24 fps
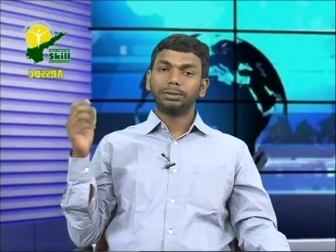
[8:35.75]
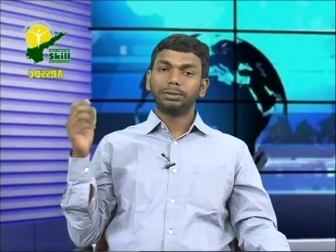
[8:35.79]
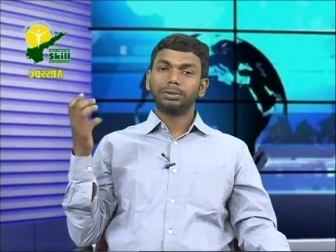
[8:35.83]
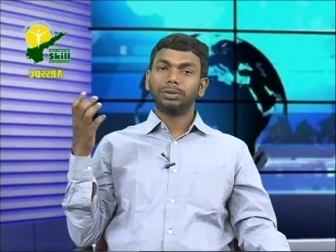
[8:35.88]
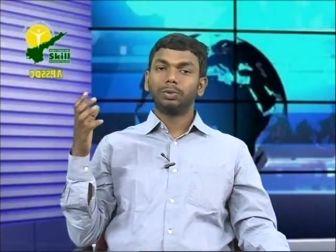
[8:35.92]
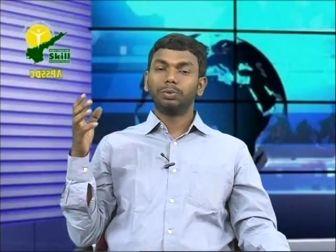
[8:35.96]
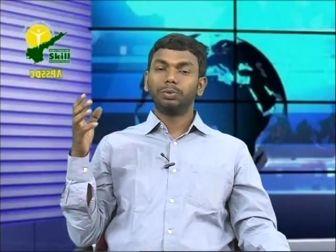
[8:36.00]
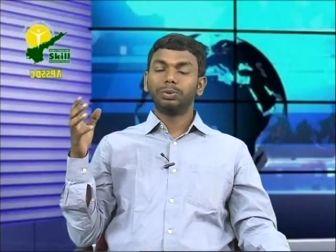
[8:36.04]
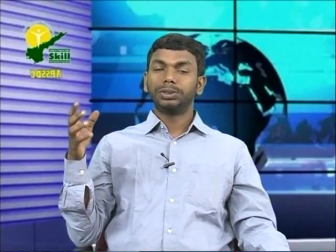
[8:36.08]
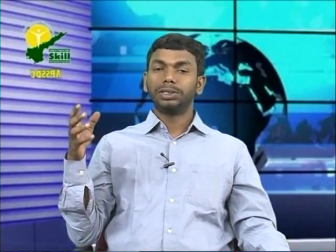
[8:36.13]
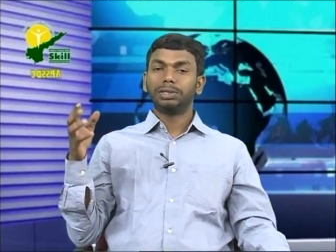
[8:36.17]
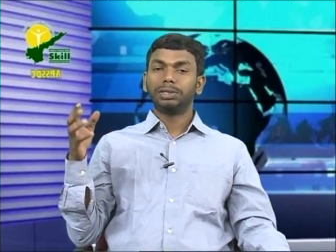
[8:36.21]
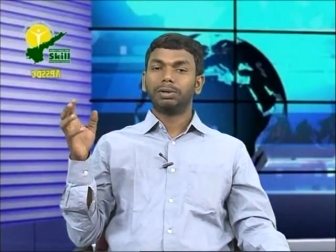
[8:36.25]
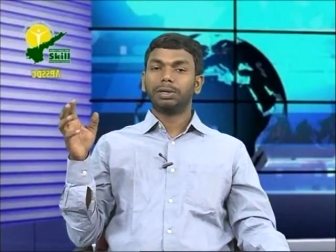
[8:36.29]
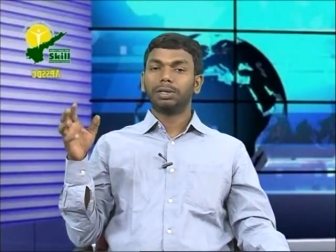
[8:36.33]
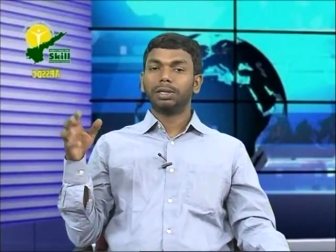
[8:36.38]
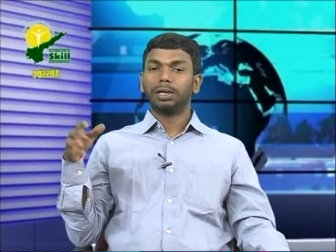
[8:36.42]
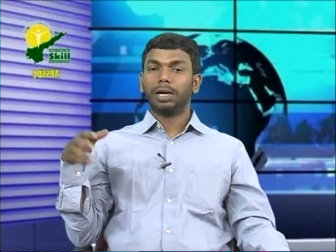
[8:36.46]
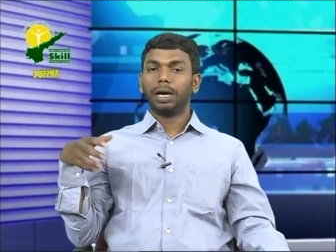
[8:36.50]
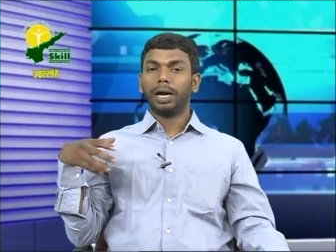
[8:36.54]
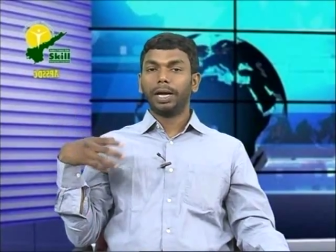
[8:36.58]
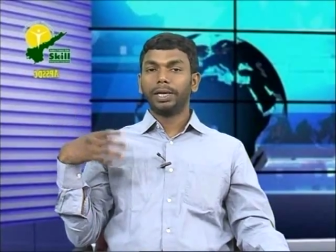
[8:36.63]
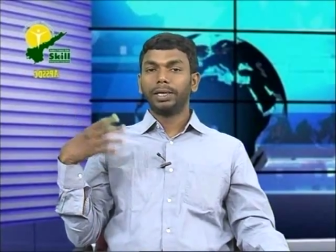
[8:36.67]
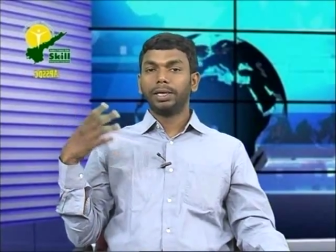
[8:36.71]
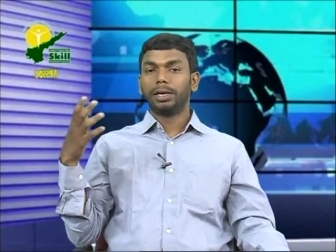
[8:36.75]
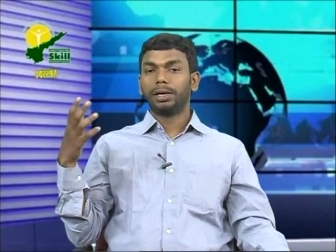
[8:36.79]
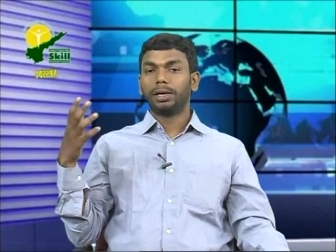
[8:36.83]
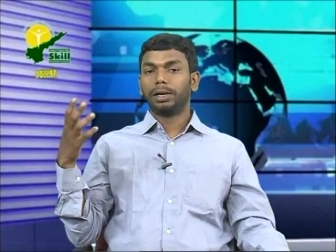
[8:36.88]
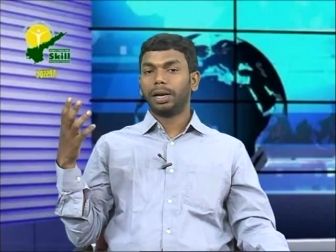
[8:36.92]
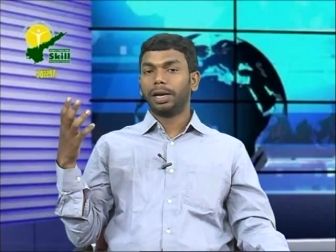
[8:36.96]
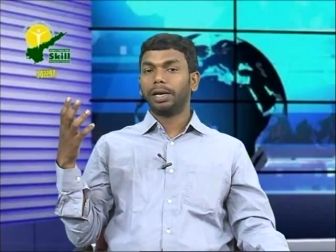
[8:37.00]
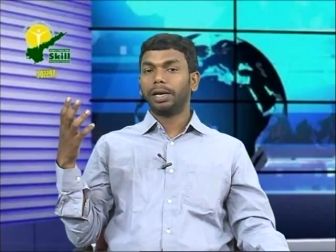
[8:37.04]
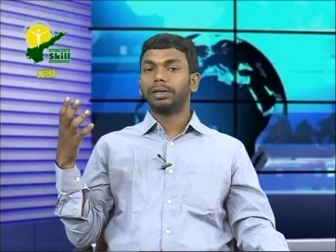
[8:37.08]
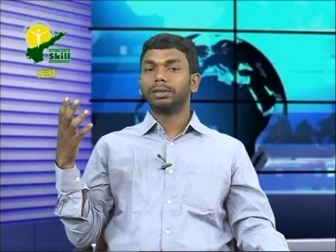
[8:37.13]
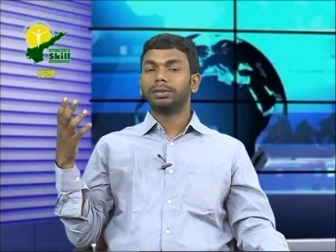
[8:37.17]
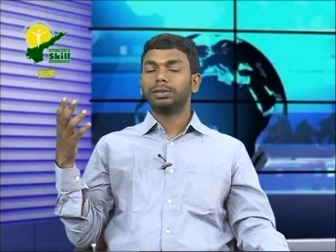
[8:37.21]
So whichever the higher
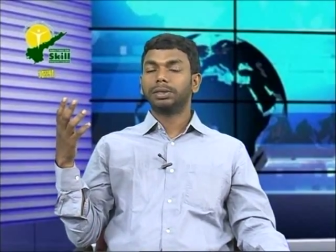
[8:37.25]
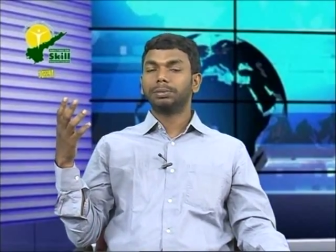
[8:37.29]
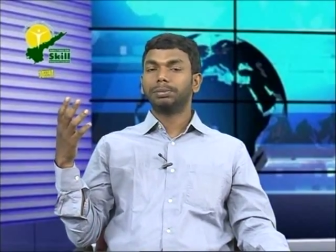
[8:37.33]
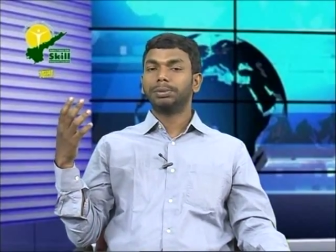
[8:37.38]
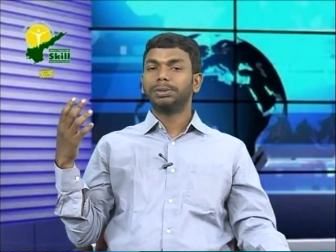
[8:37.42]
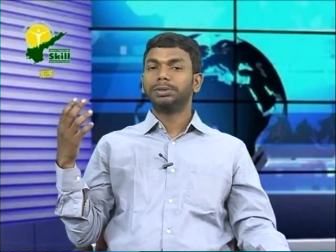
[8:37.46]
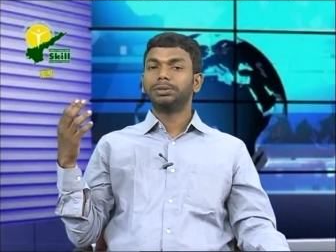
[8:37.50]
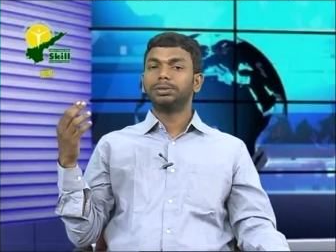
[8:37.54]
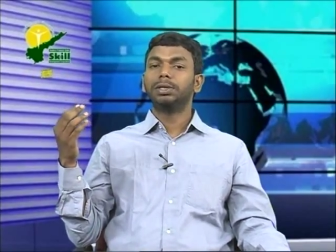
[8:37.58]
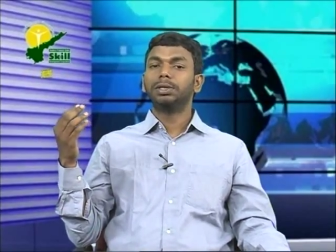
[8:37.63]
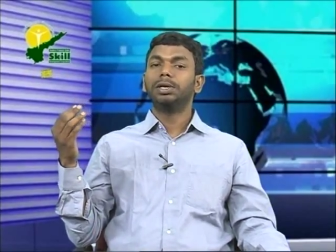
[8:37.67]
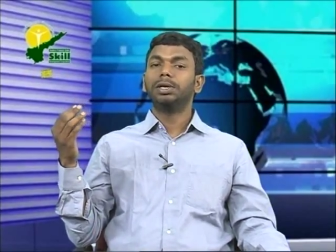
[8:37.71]
rank, that means